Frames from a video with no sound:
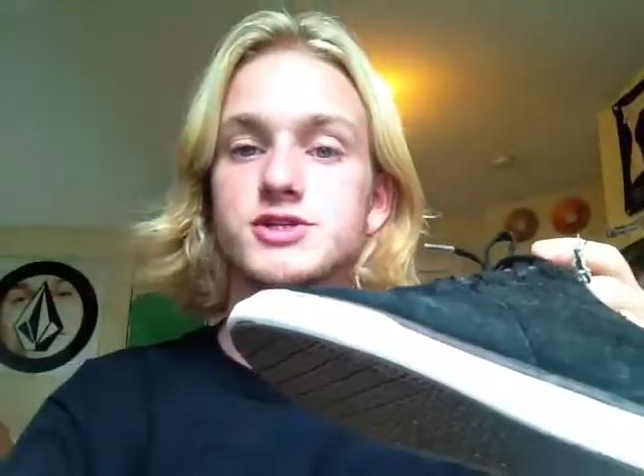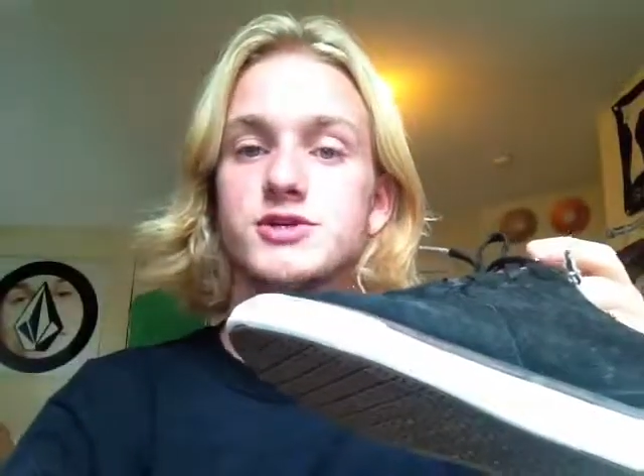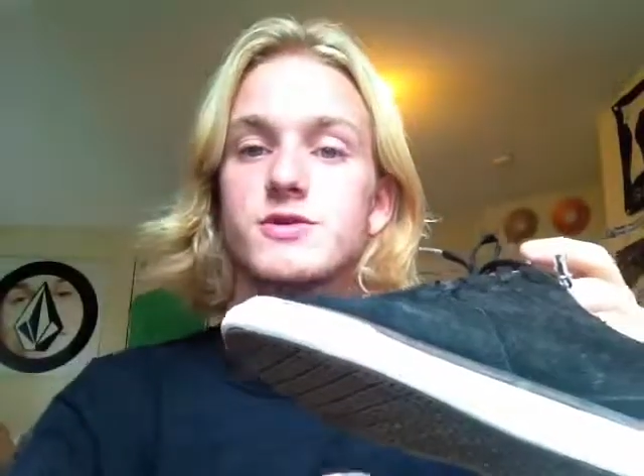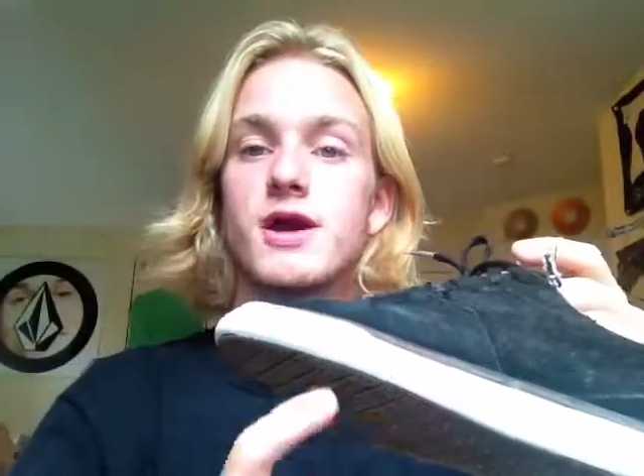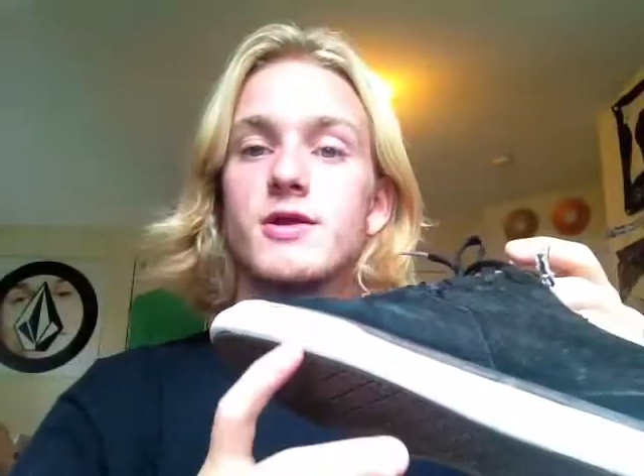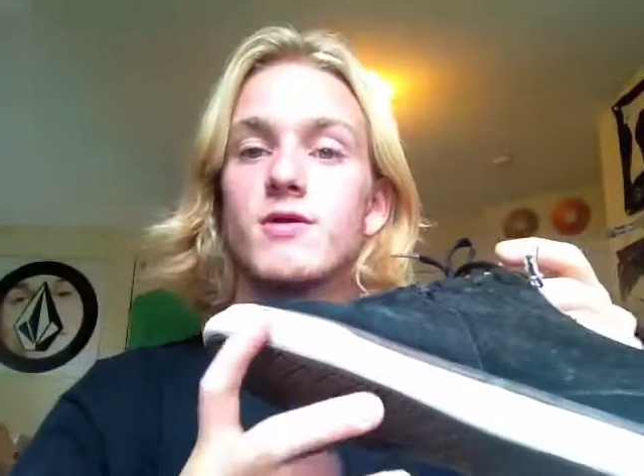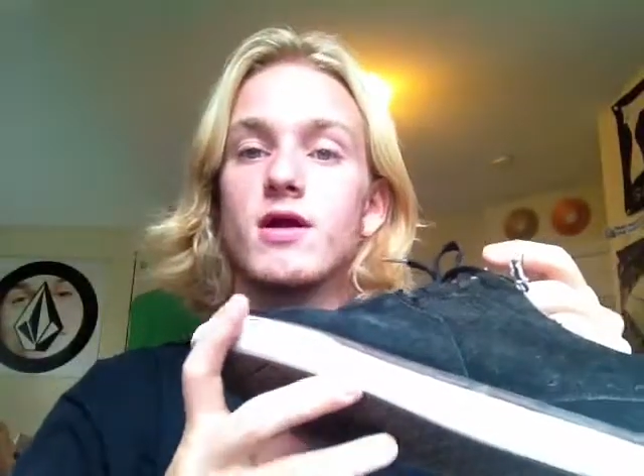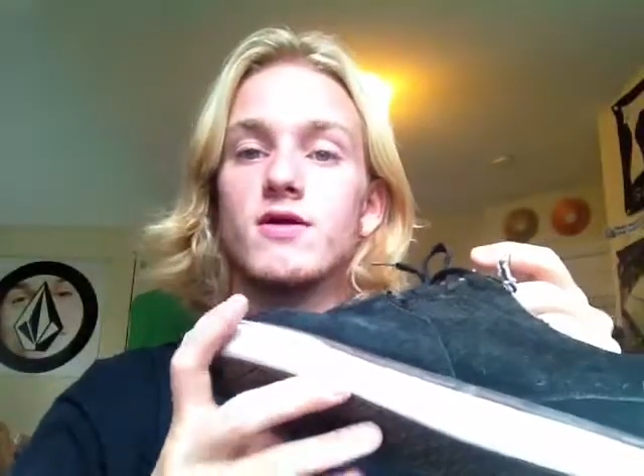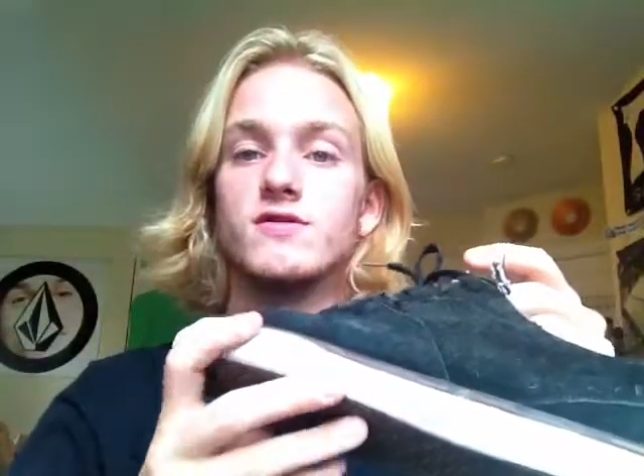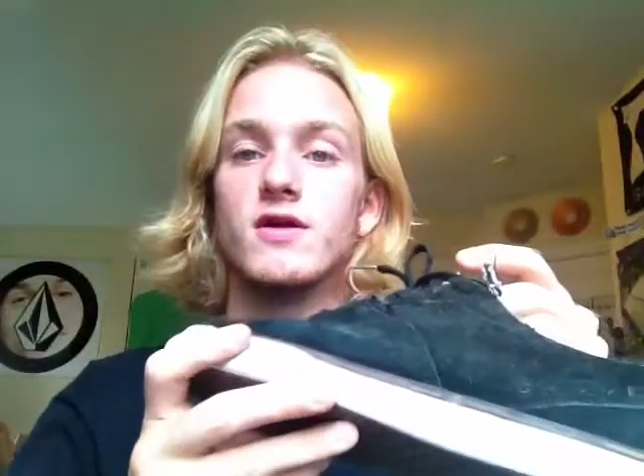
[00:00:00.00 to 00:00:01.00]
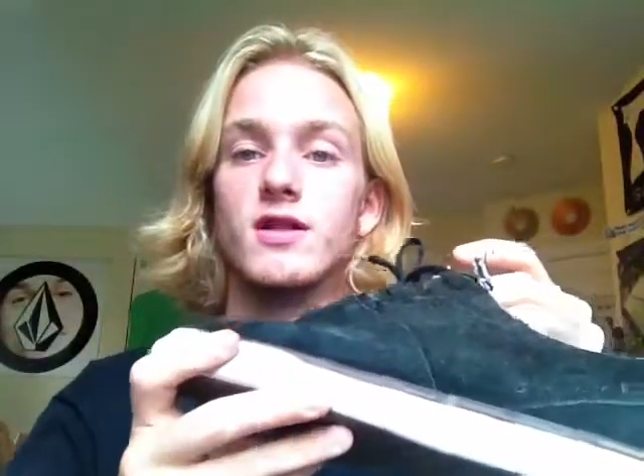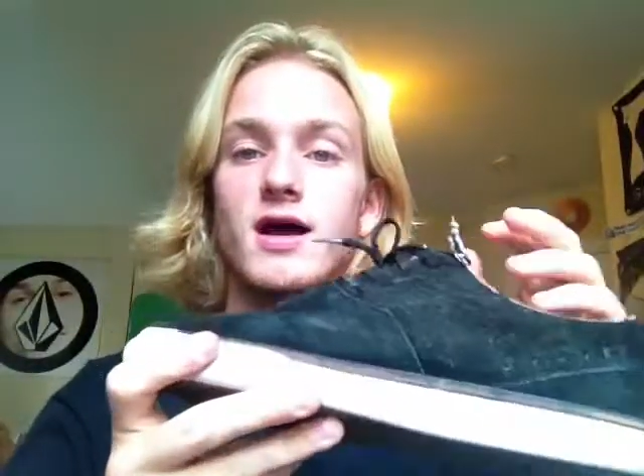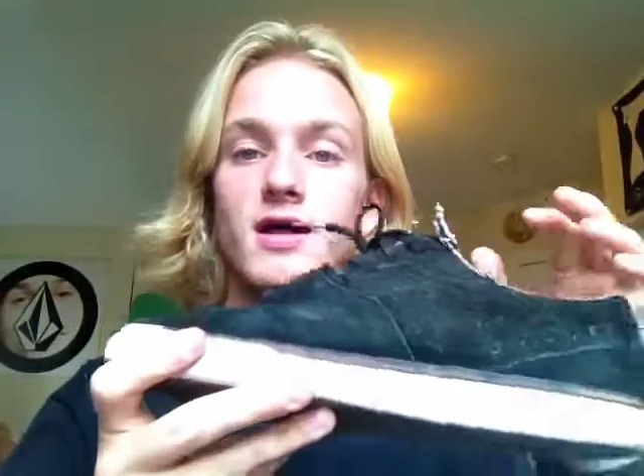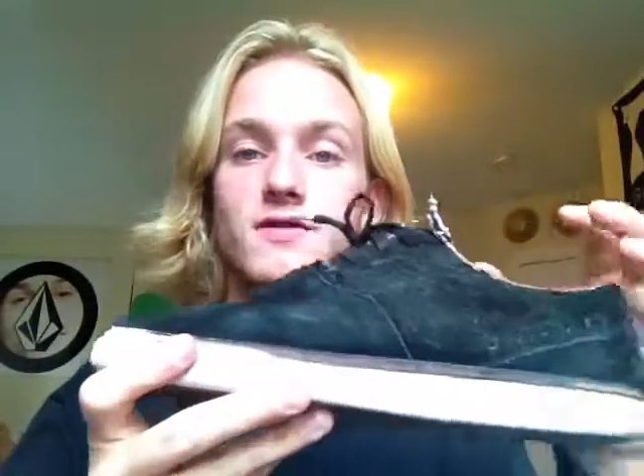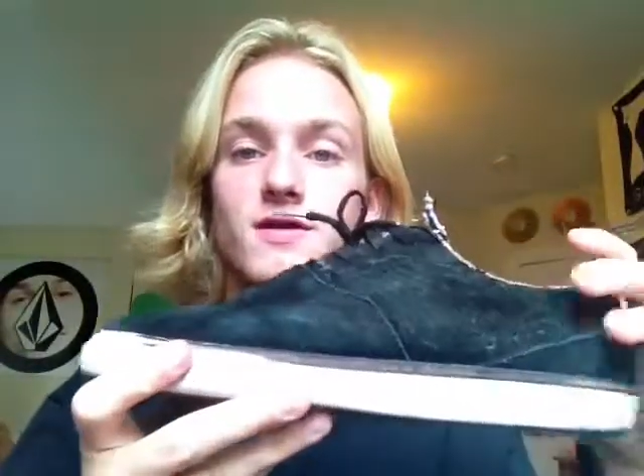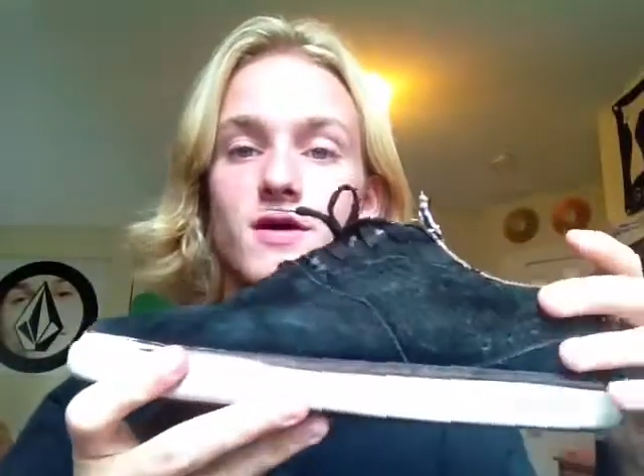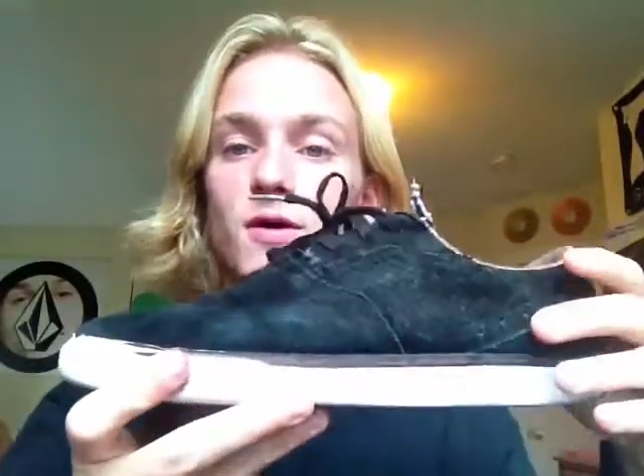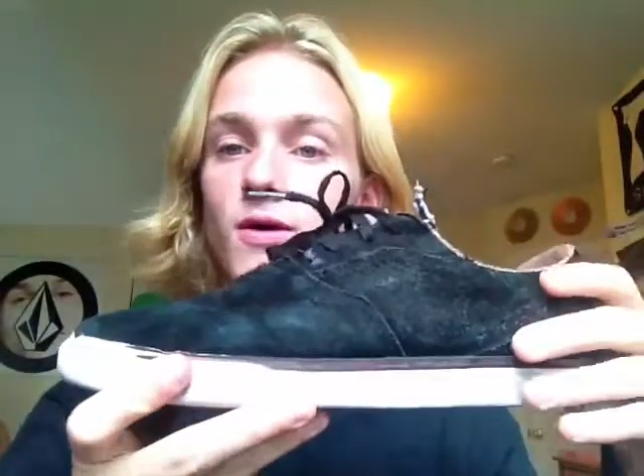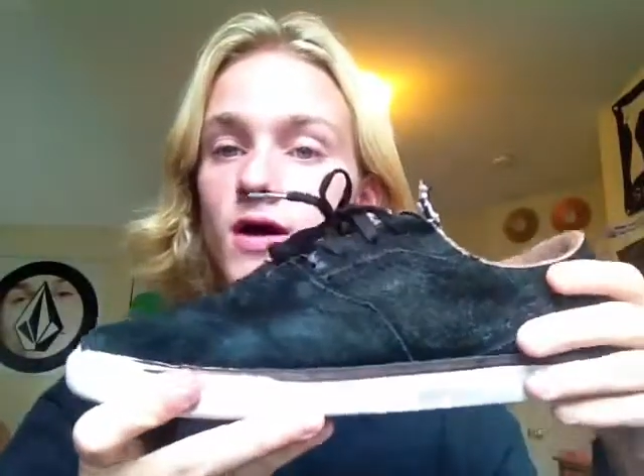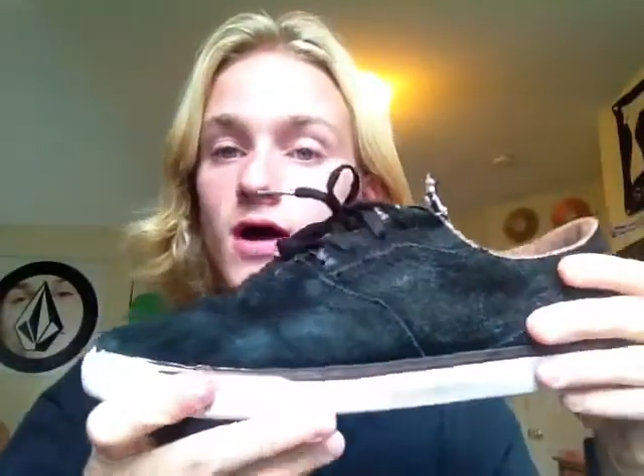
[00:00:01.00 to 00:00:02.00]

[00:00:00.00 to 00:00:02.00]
shoe anywhere else online, so